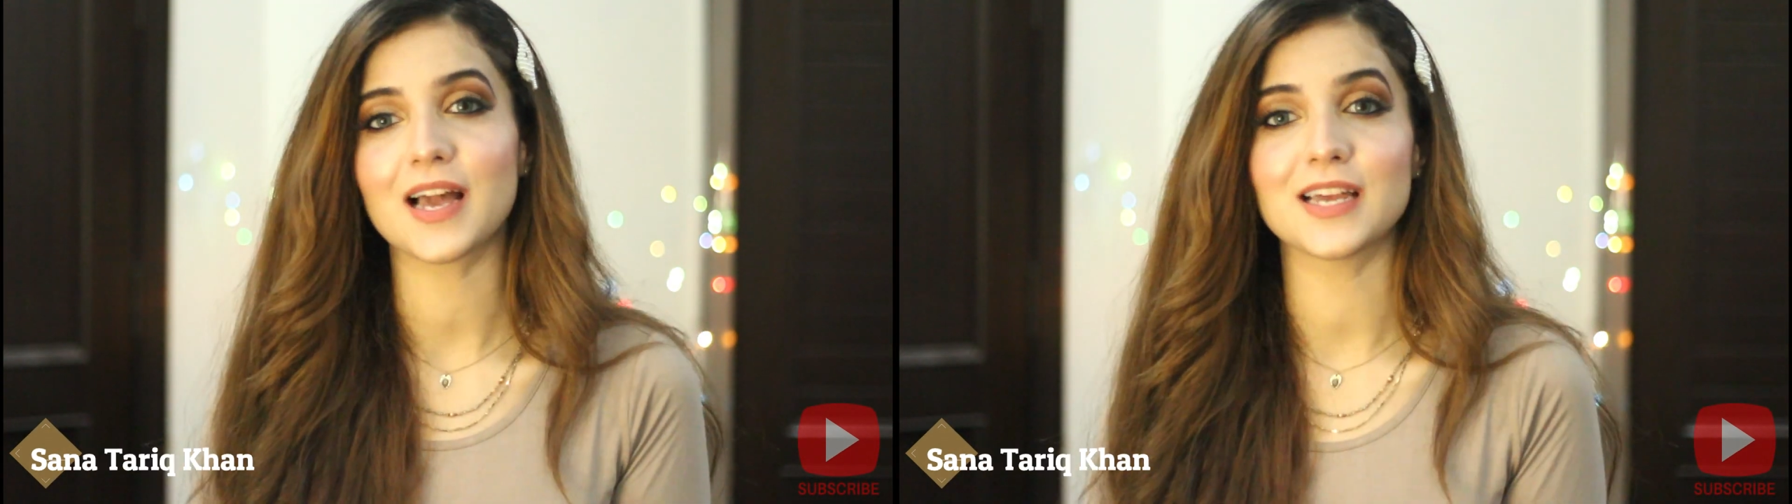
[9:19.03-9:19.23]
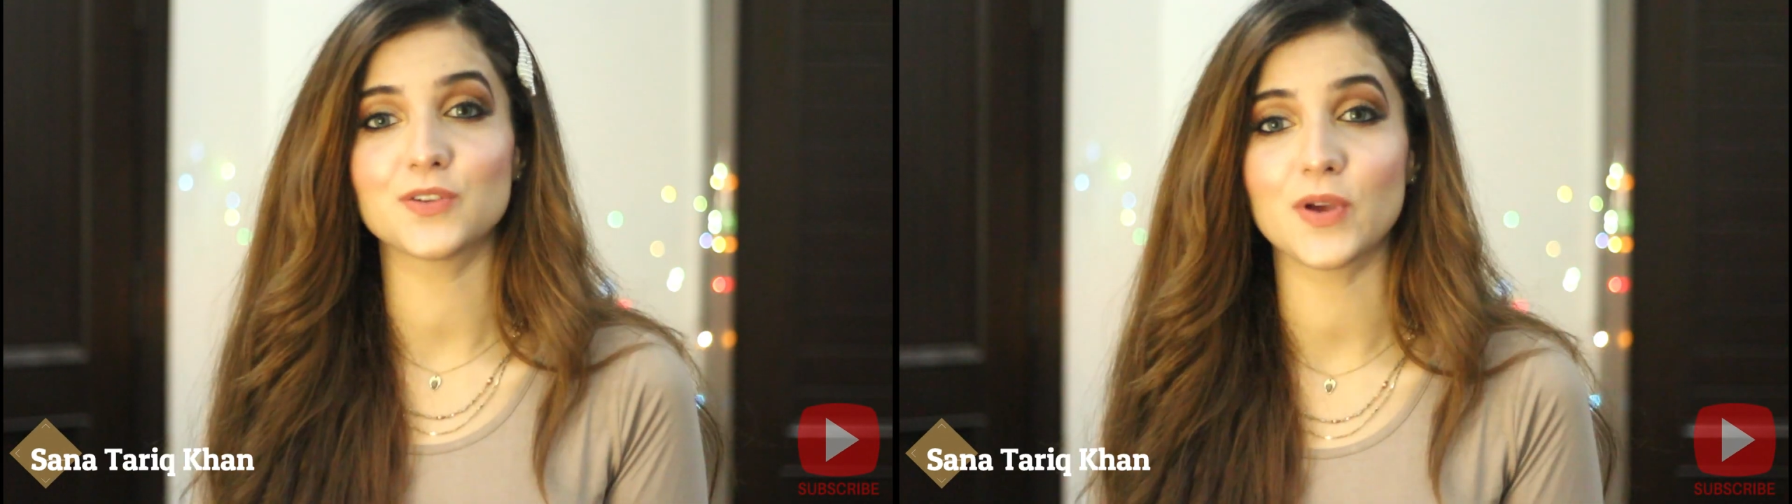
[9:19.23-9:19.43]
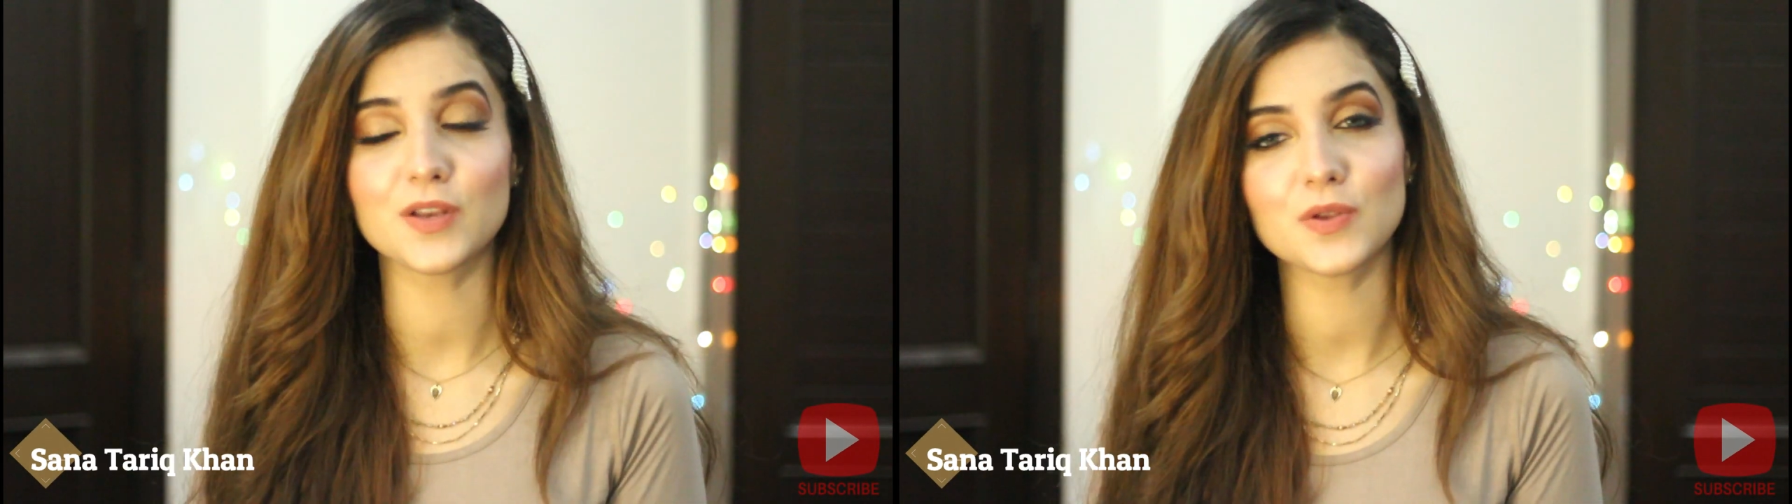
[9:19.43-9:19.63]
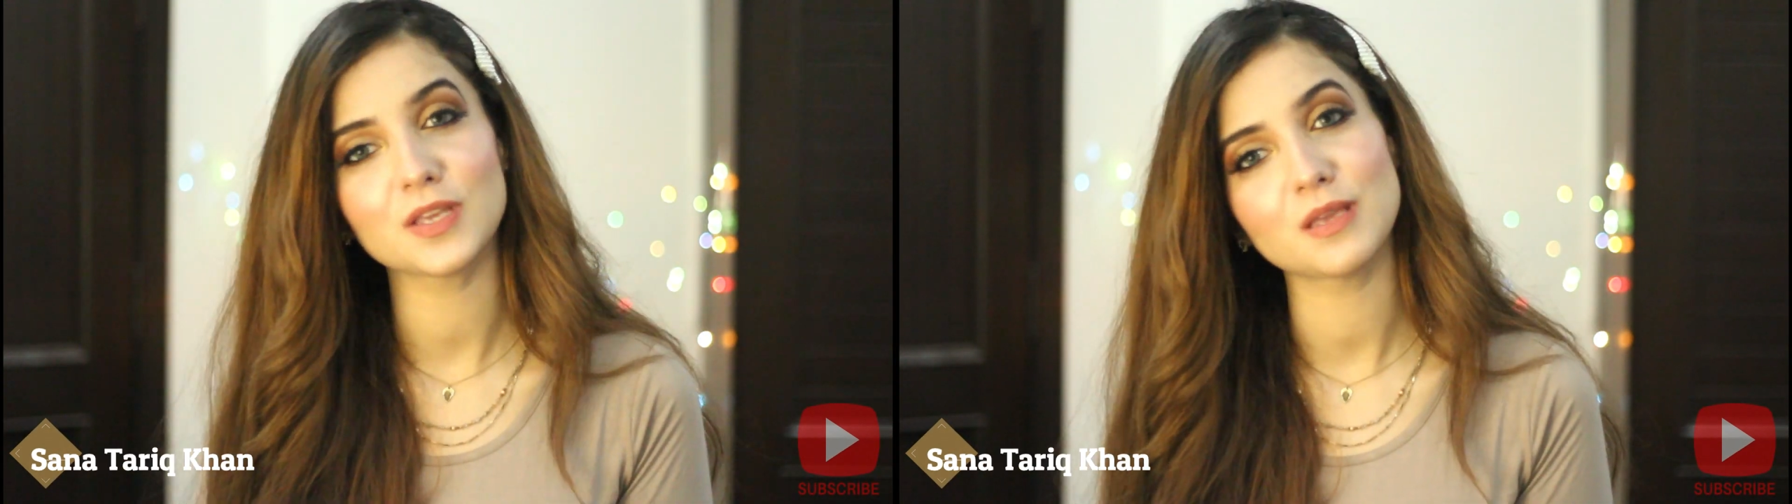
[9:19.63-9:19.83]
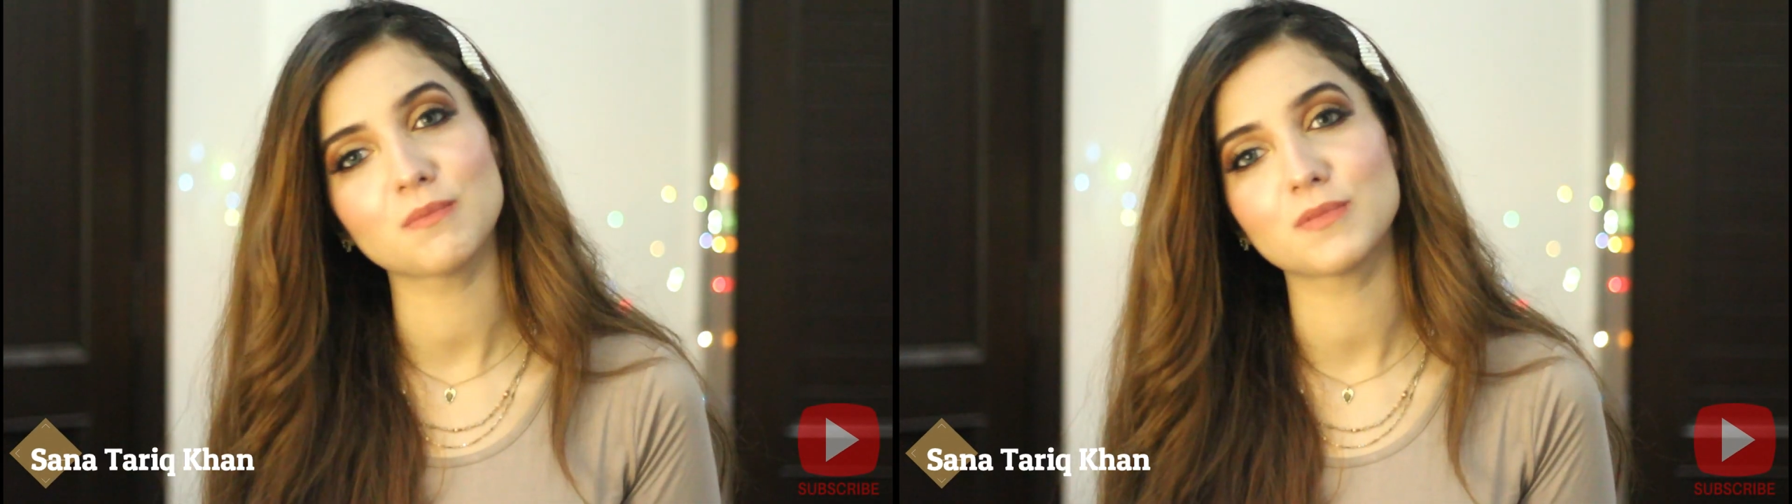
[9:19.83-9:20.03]
I tried to
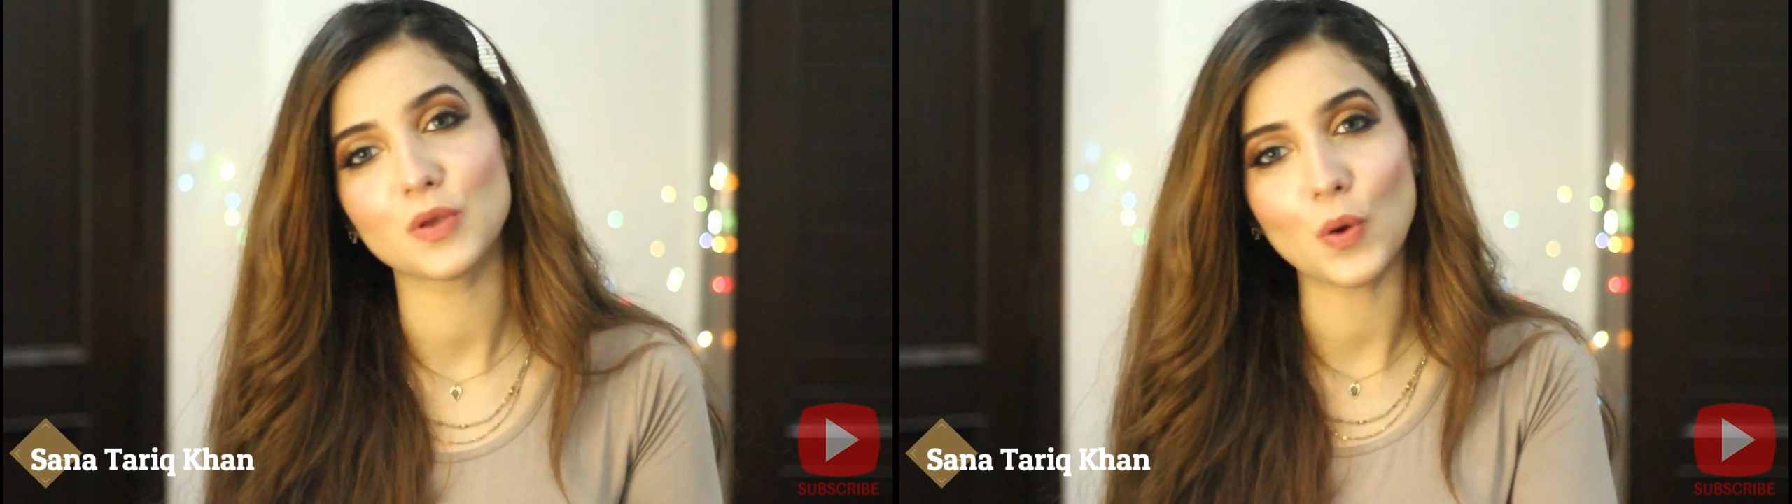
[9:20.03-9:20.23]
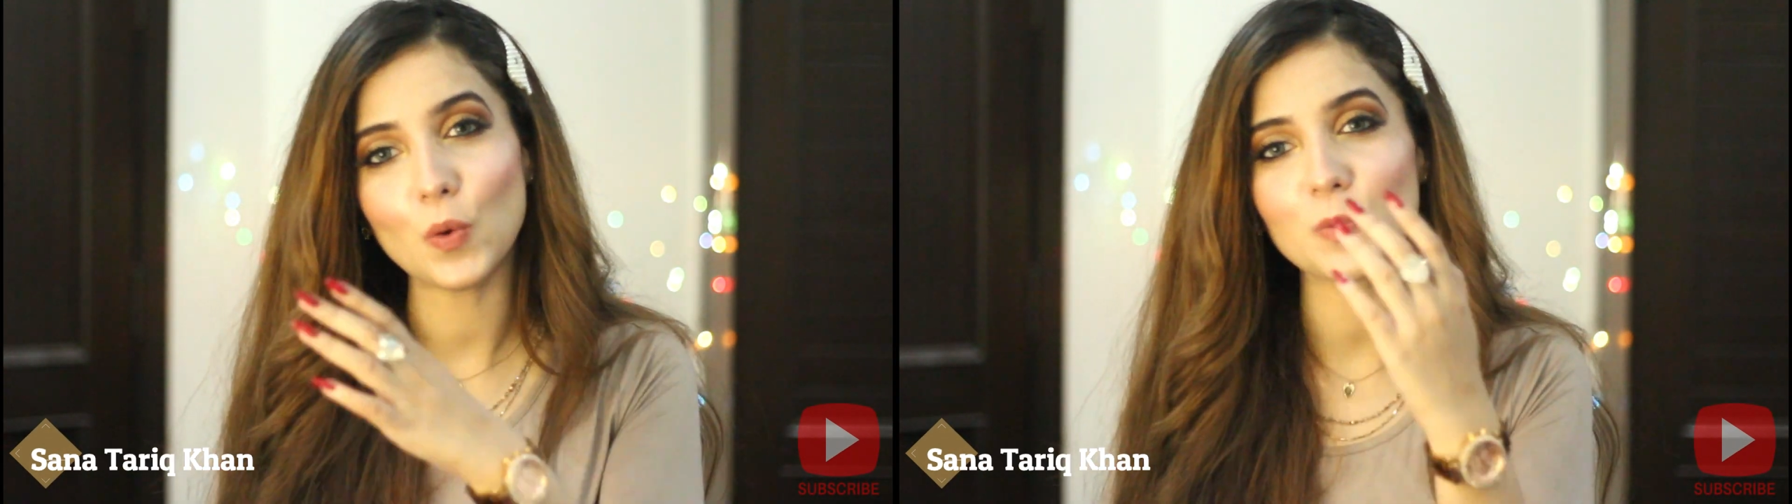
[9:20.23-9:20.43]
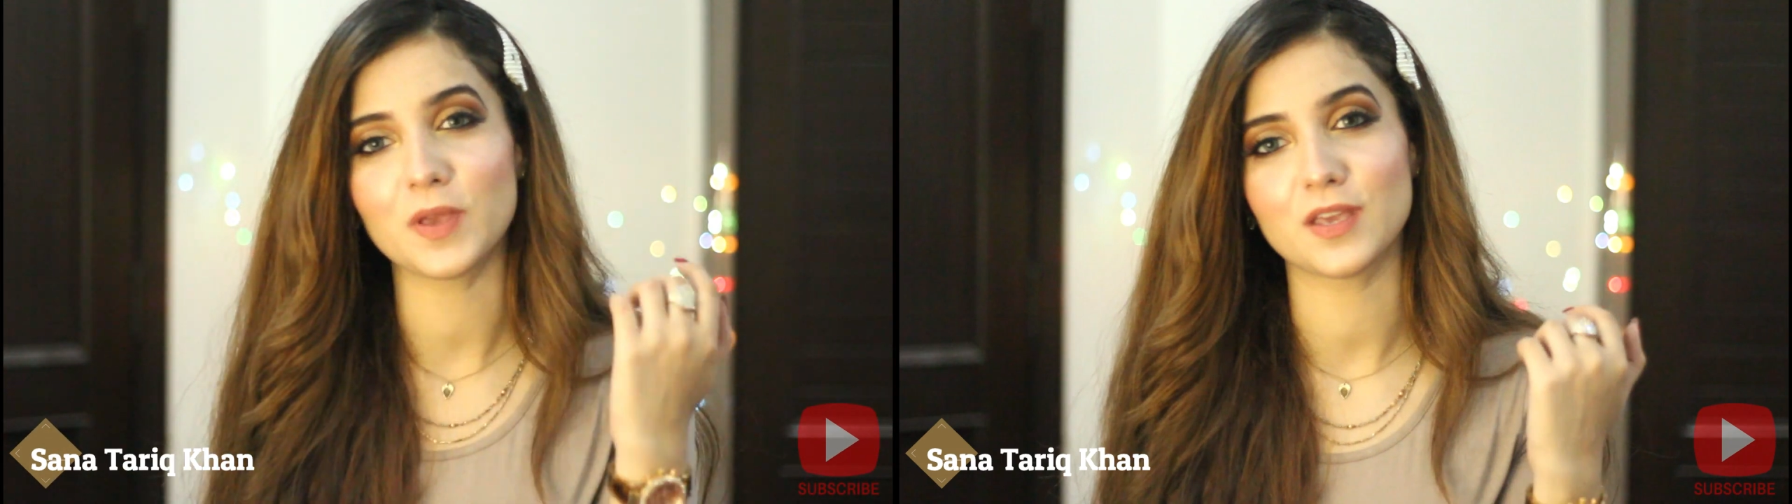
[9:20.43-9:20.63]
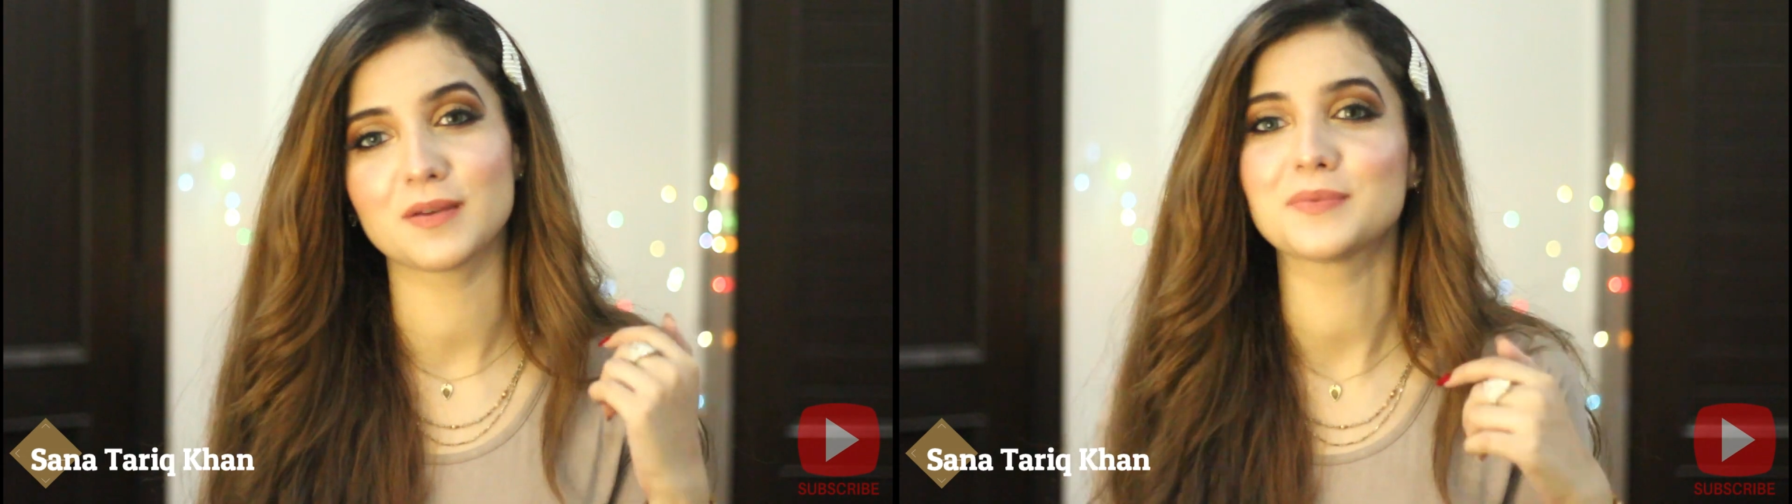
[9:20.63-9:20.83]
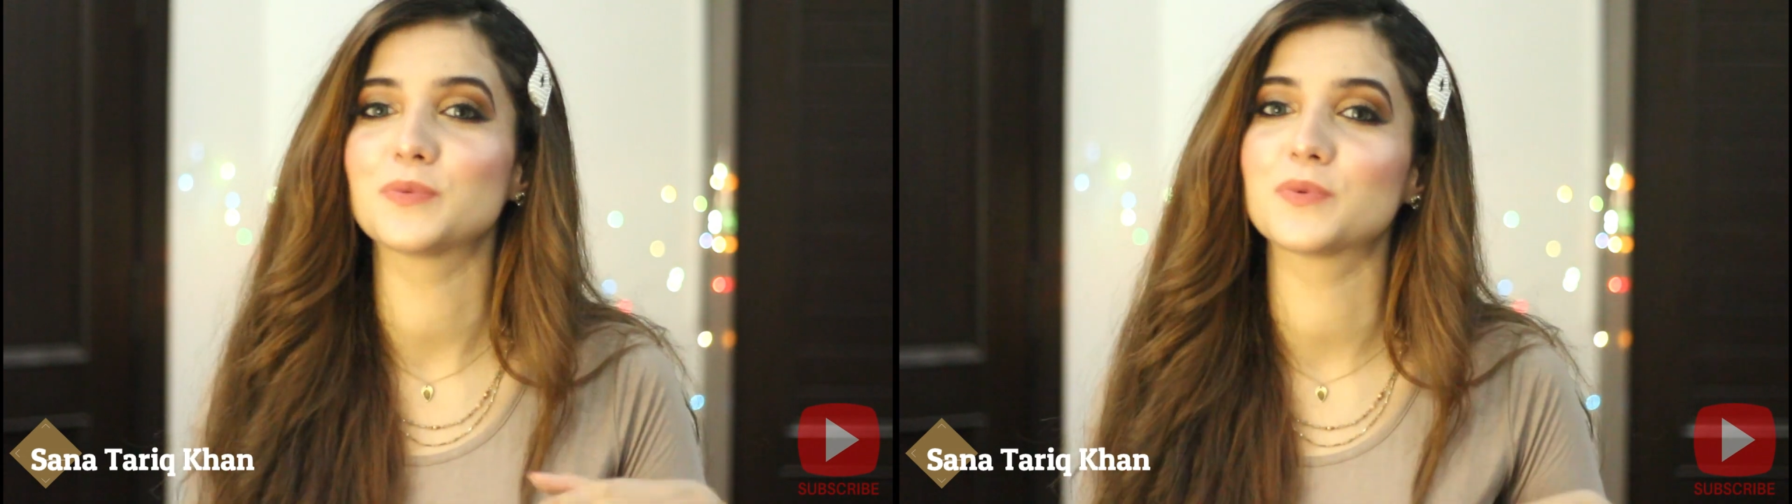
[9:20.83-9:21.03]
keep the whole
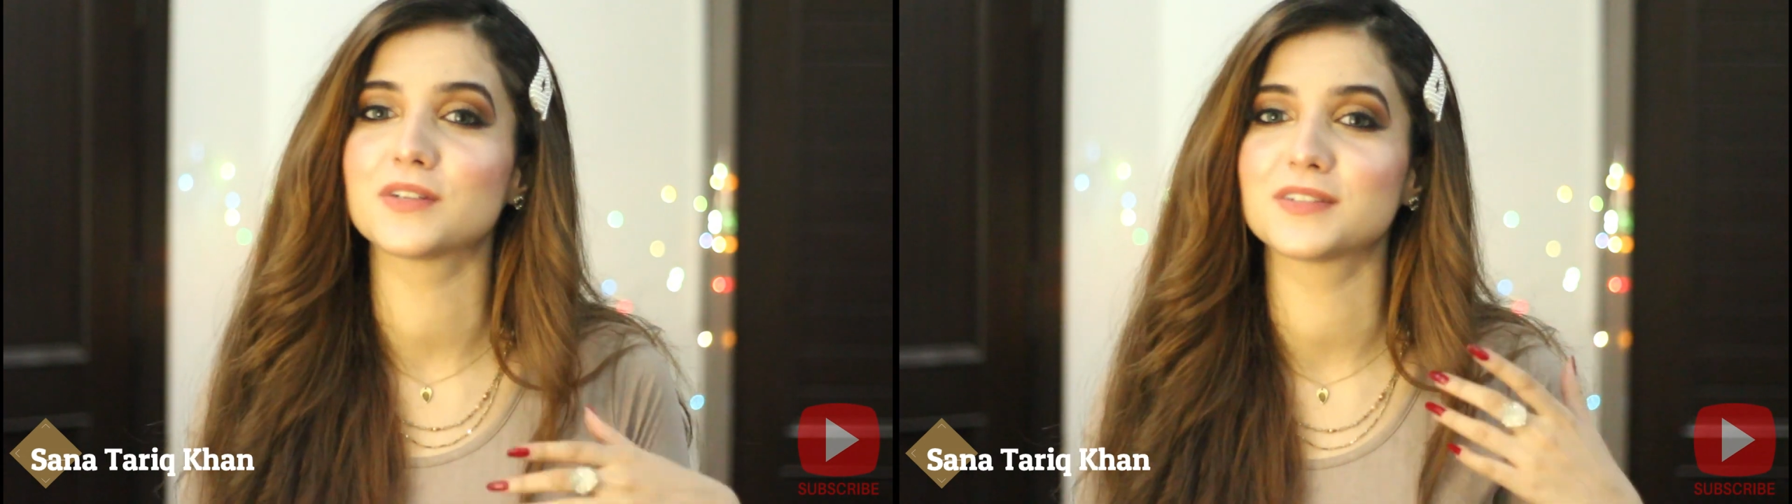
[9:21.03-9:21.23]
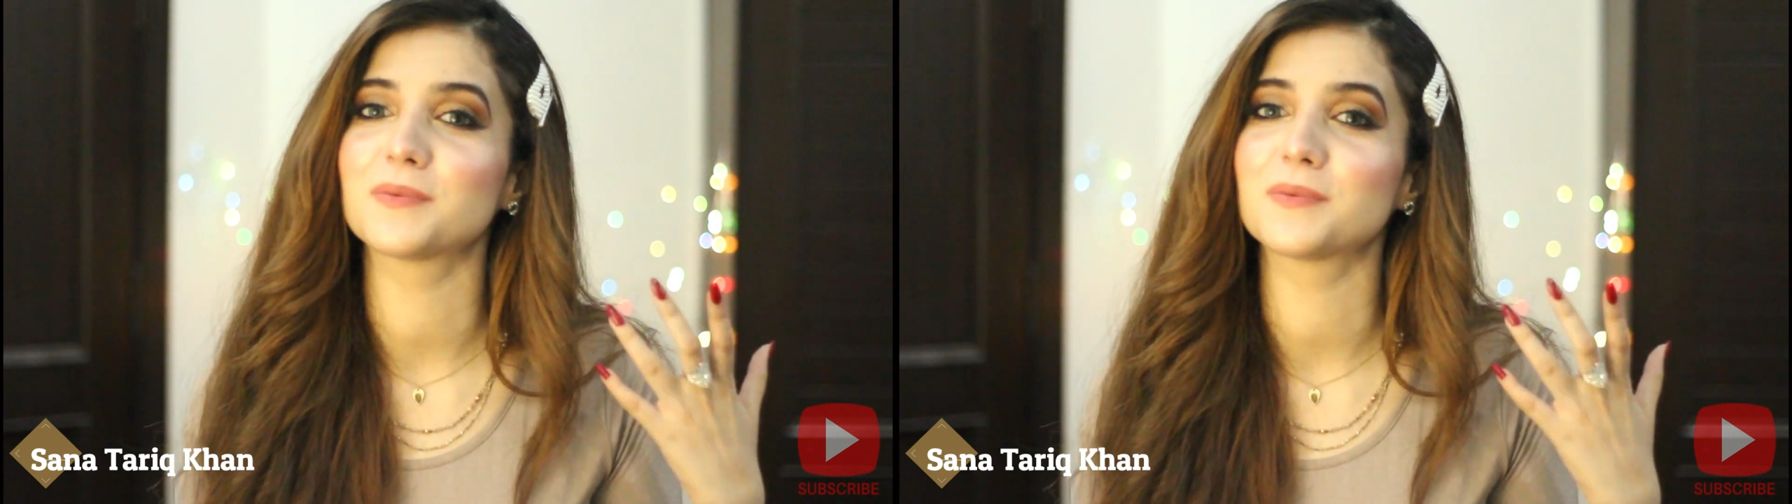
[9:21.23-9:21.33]
makeup towards